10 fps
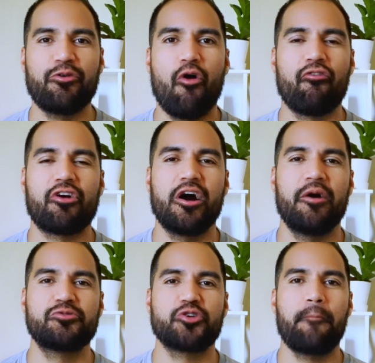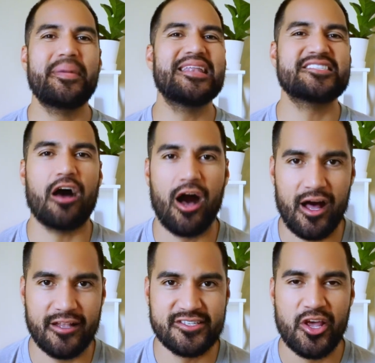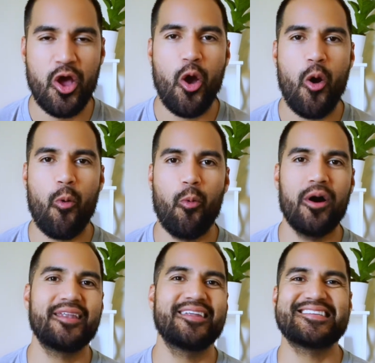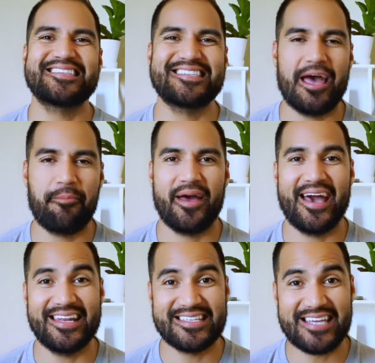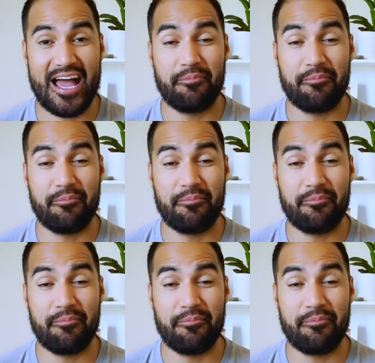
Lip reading: overcome tremendous odds one step at a time.